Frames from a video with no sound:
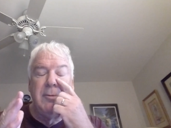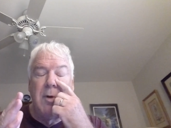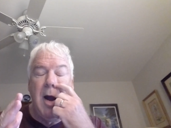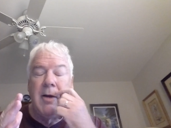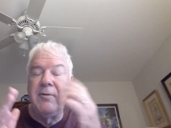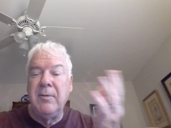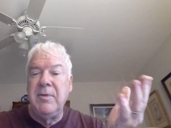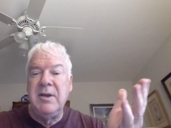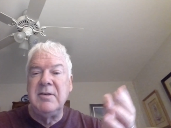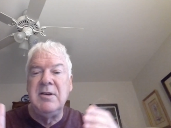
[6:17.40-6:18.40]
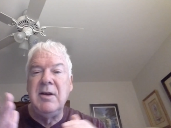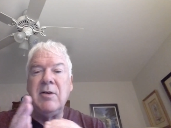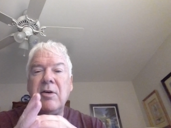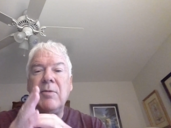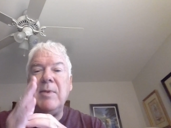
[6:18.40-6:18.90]
rock from the
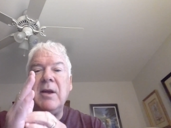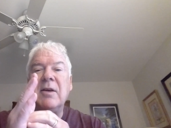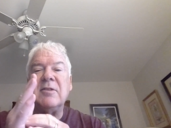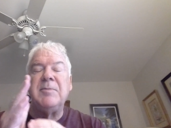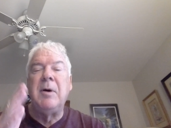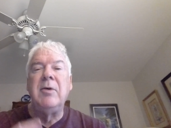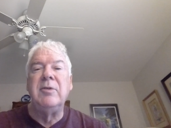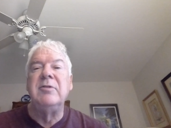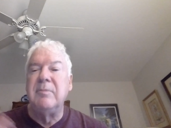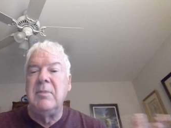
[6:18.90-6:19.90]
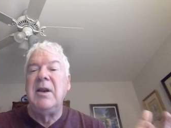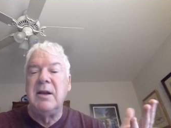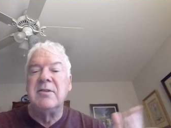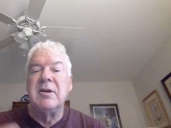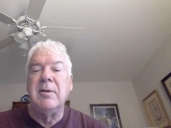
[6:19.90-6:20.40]
interior being exposed, meaning
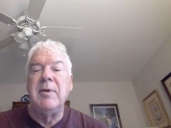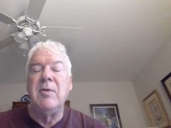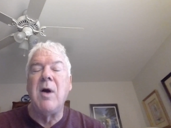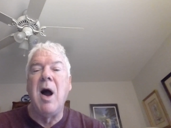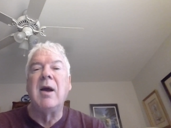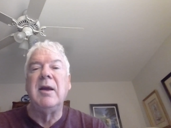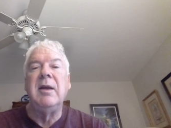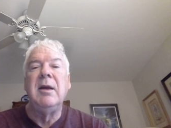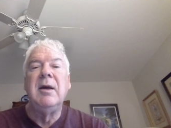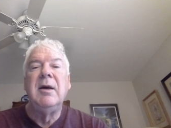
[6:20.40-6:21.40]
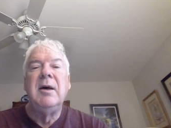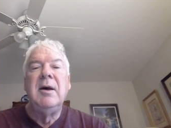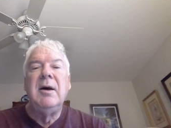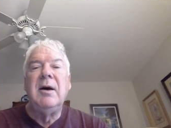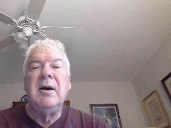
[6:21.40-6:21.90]
it's going to be rocky.
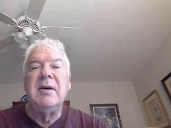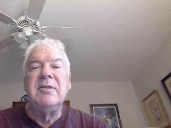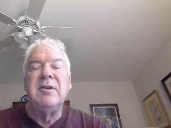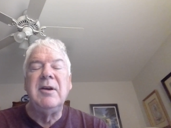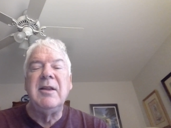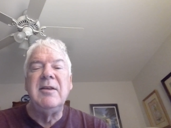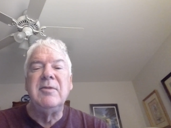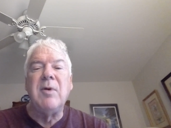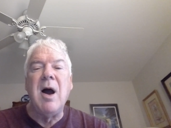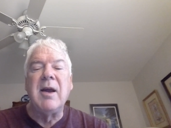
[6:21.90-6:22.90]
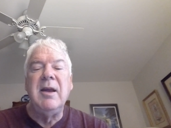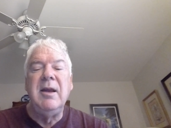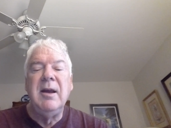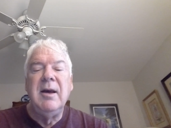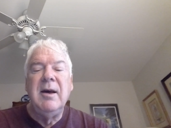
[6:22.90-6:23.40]
So you get these rocky
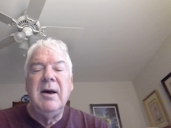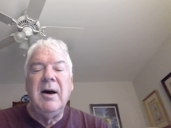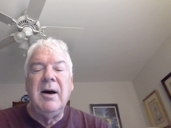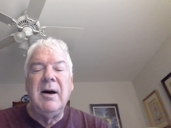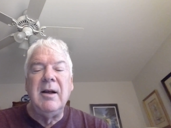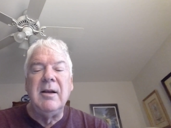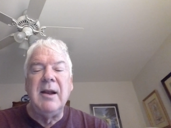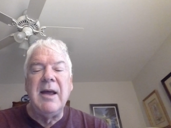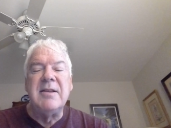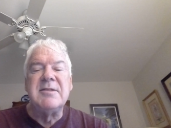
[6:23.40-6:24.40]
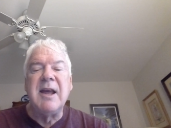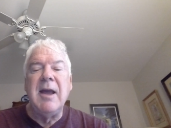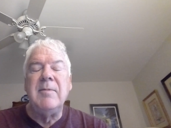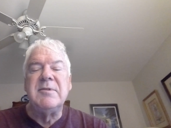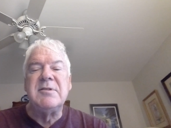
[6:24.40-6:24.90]

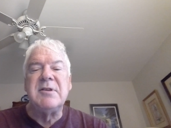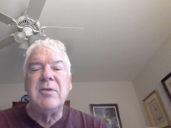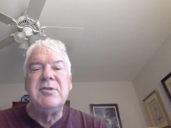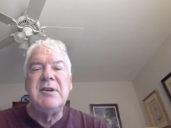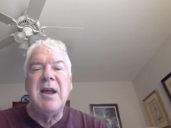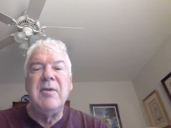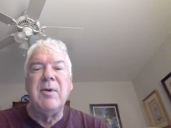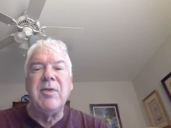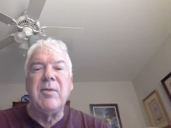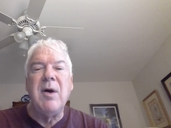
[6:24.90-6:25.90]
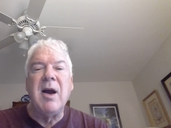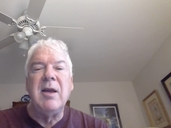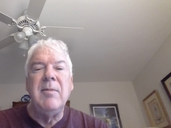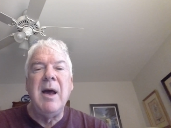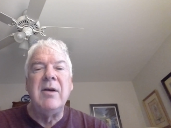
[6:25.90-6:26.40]
landscapes associated with the
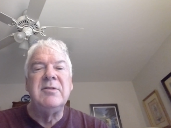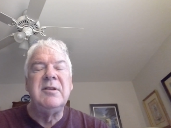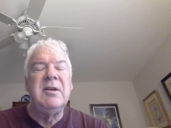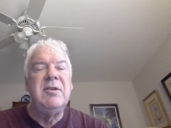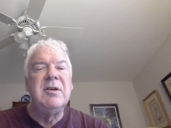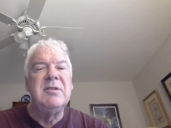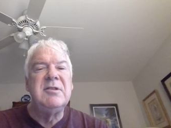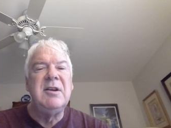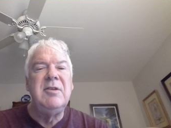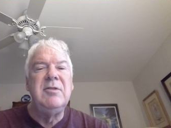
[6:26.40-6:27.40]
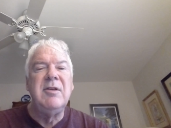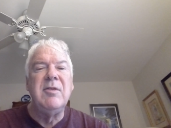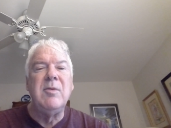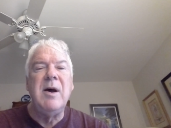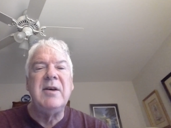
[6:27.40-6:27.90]
Rocky Mountains. Then you continue to
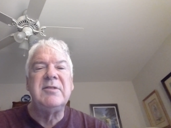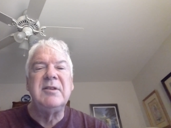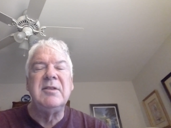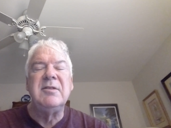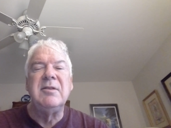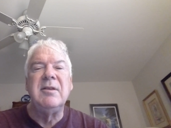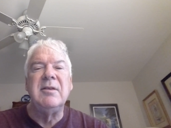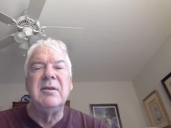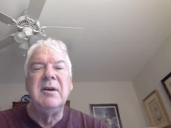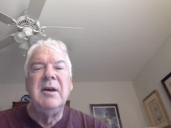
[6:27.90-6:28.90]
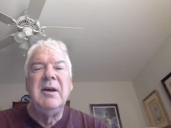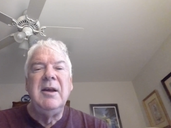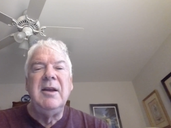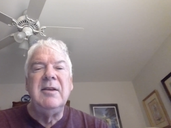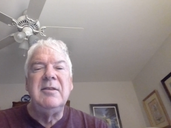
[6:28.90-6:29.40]
the west into the
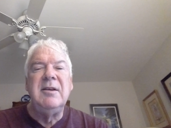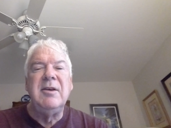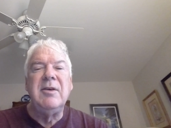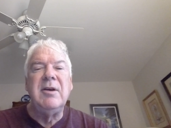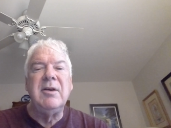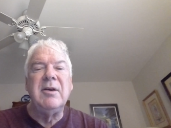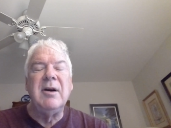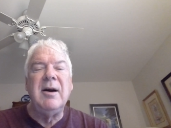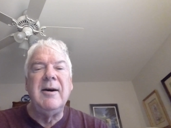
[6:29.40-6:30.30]
interior